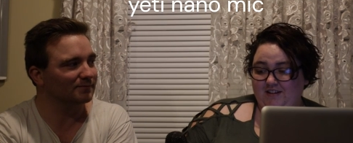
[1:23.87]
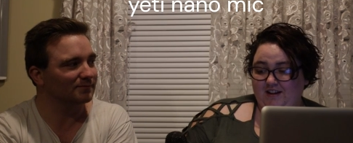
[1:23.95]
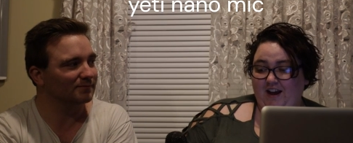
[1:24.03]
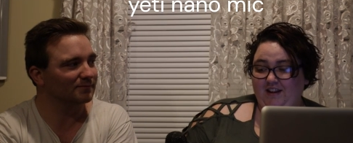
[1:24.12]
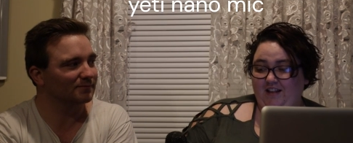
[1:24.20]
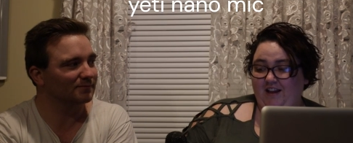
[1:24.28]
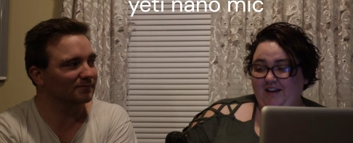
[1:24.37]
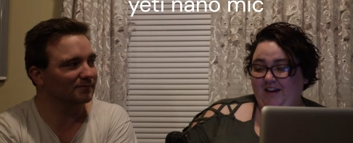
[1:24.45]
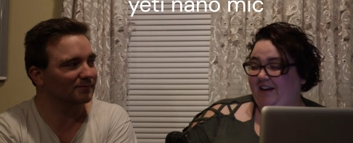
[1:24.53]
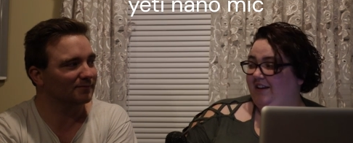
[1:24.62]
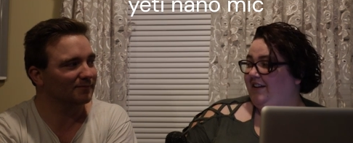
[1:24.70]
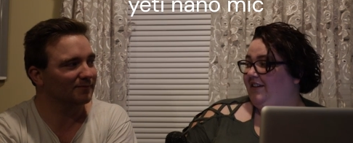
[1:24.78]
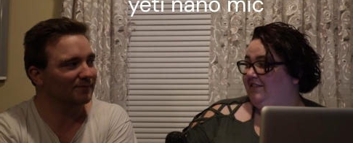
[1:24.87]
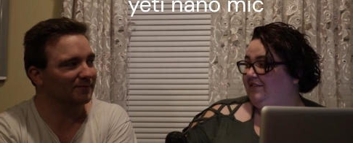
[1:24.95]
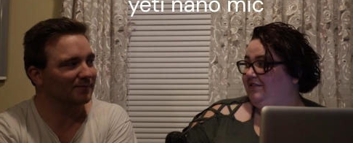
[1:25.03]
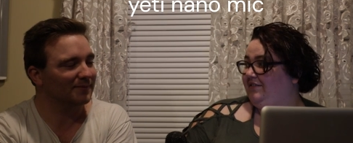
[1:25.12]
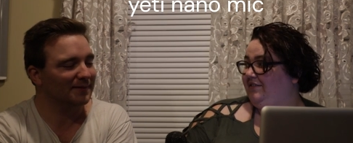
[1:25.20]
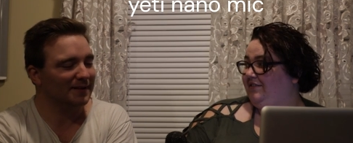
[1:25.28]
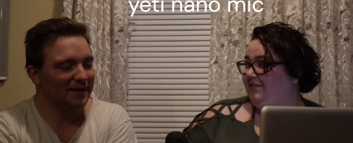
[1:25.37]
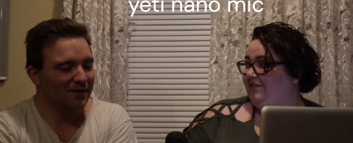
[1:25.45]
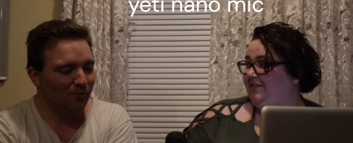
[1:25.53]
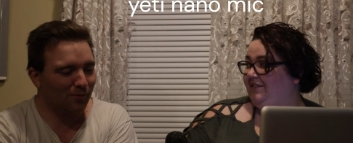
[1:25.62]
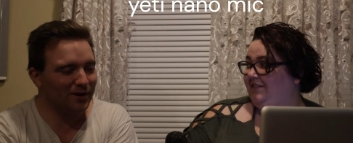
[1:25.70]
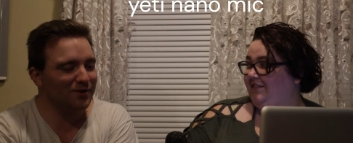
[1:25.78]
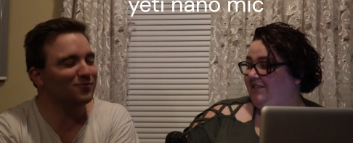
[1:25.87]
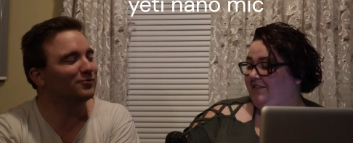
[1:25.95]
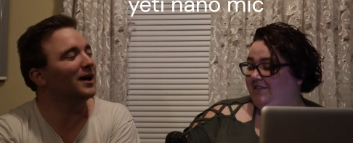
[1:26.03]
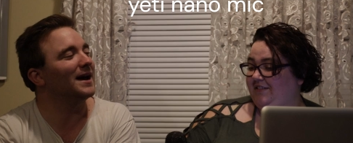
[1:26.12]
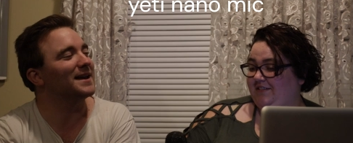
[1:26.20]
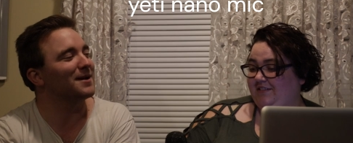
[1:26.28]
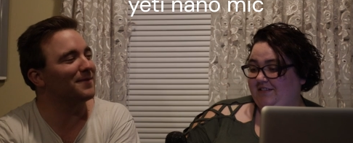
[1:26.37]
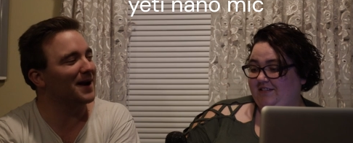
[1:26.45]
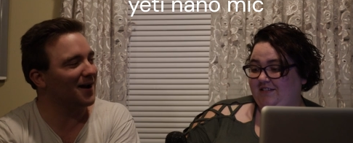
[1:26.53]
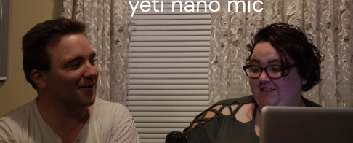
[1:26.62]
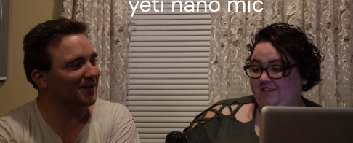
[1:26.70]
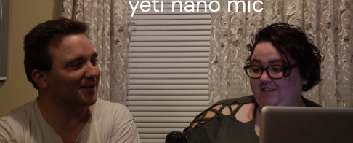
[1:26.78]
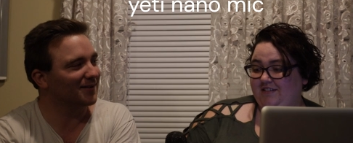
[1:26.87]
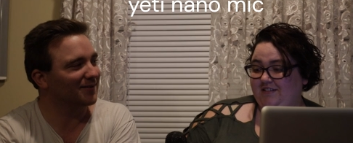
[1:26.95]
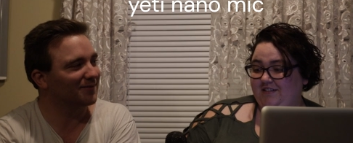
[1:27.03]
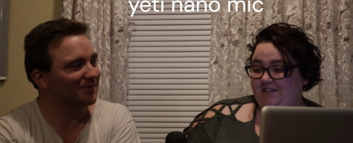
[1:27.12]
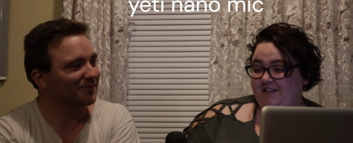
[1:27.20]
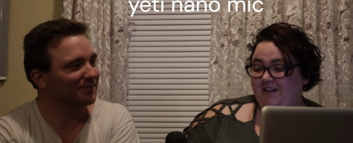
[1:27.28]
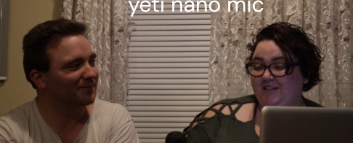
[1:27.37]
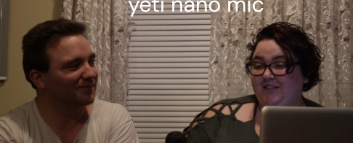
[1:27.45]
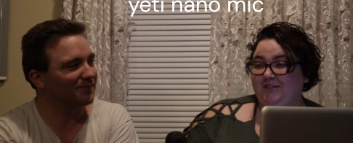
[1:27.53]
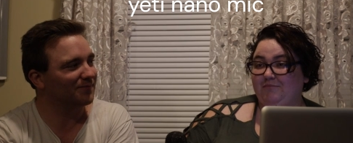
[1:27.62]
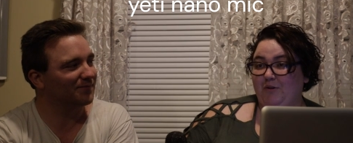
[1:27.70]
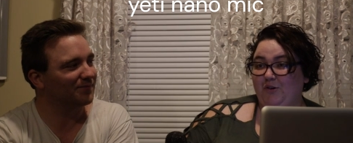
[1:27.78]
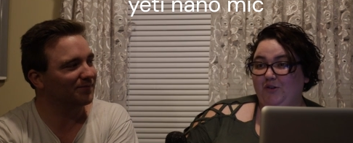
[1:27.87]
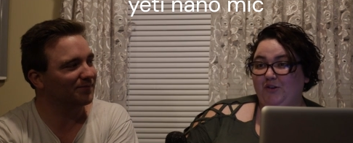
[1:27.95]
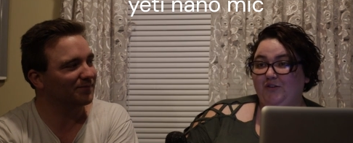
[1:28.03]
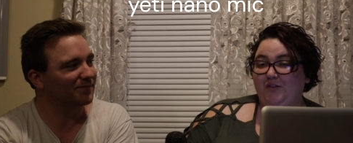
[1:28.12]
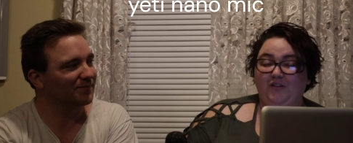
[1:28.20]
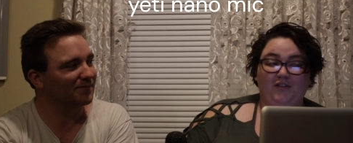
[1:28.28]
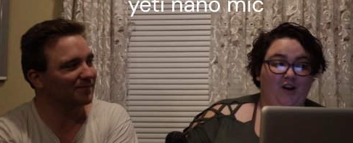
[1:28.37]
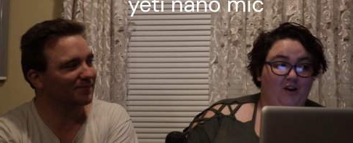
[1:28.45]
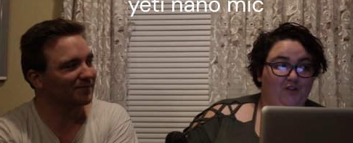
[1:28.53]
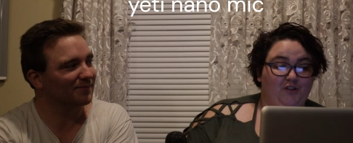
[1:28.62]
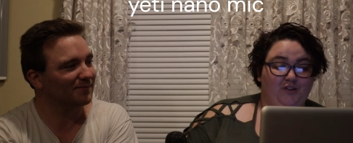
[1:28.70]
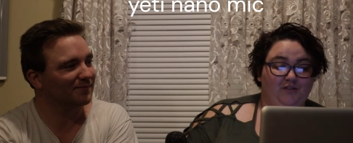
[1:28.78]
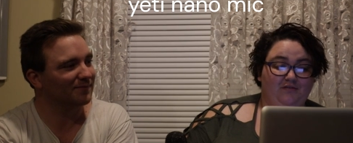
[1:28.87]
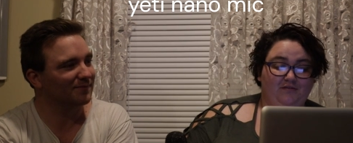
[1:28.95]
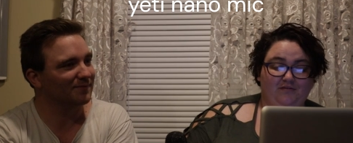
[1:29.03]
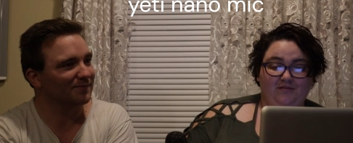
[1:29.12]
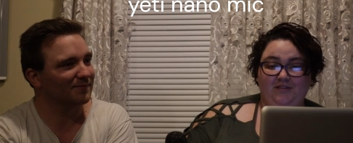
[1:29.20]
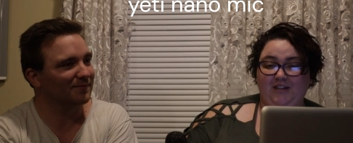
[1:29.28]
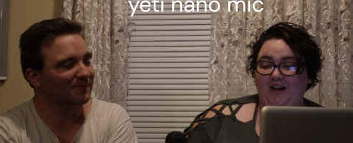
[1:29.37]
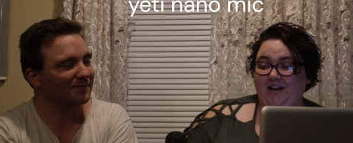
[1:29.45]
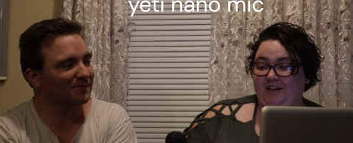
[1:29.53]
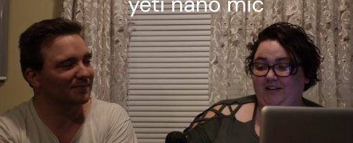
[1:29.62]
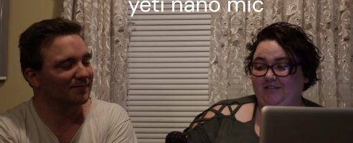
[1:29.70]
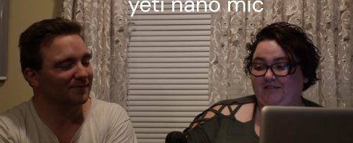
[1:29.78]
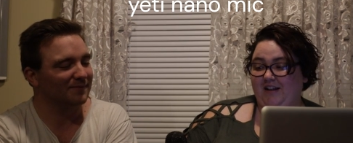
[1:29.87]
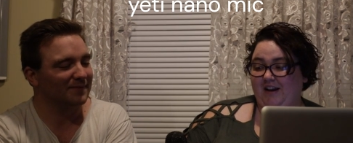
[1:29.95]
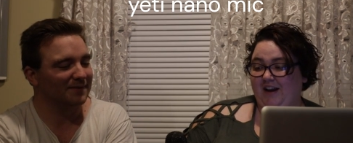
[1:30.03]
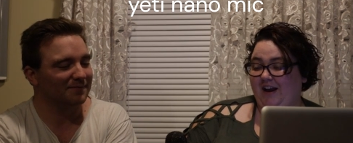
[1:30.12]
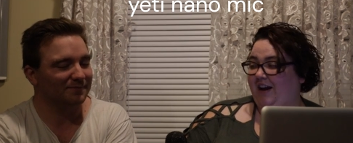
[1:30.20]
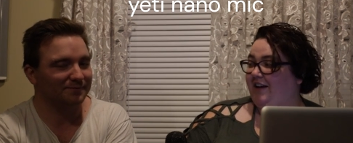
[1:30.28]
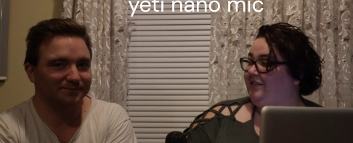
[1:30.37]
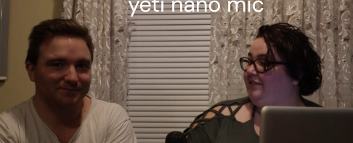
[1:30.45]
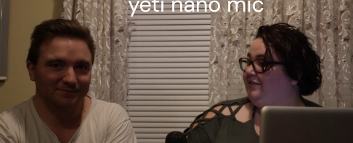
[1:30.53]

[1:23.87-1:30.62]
Speaker 1: I like it. What do you
Speaker 2: like about it?
Speaker 1: It's smoother than the other Yeti that I had,